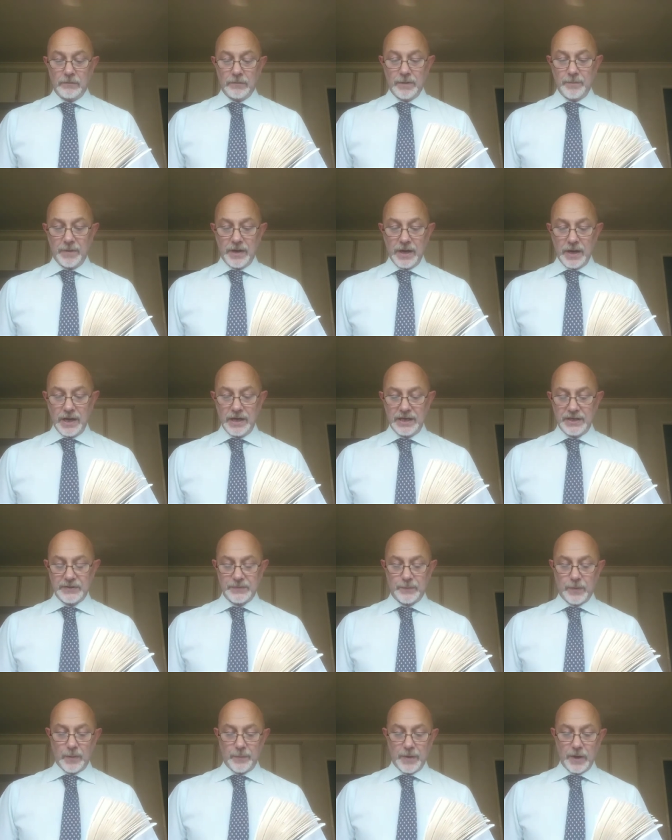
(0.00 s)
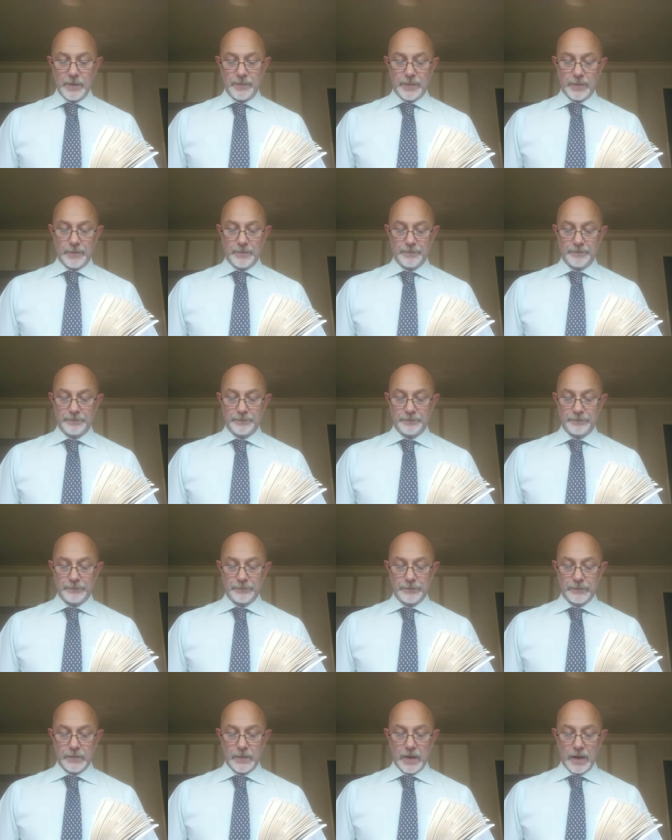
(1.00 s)
When my eyelids pop open,
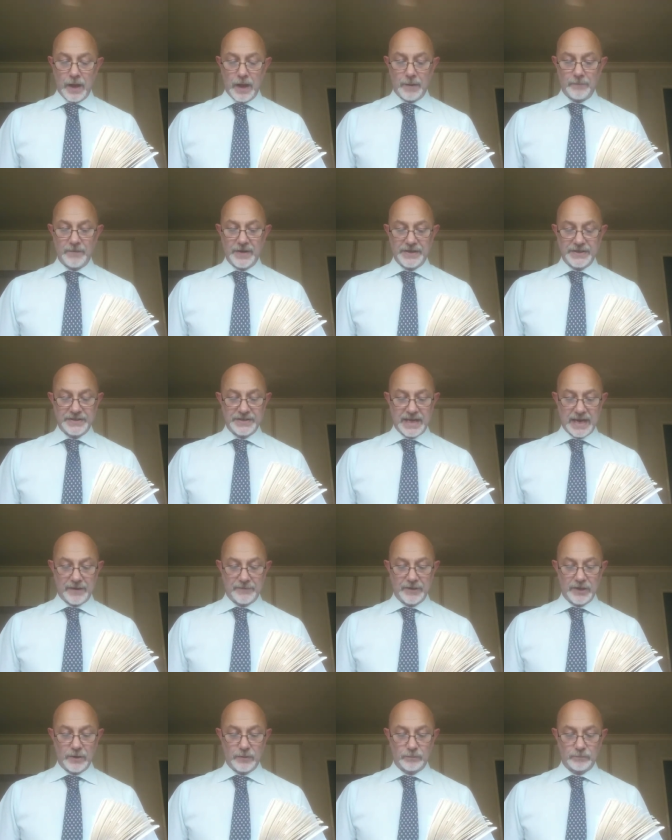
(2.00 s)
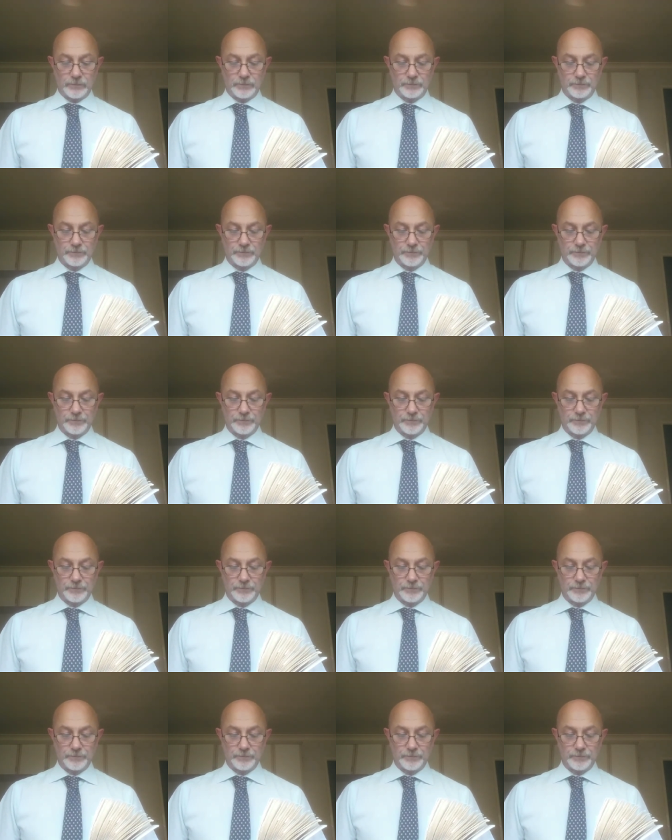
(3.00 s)
I'm ready to carry on.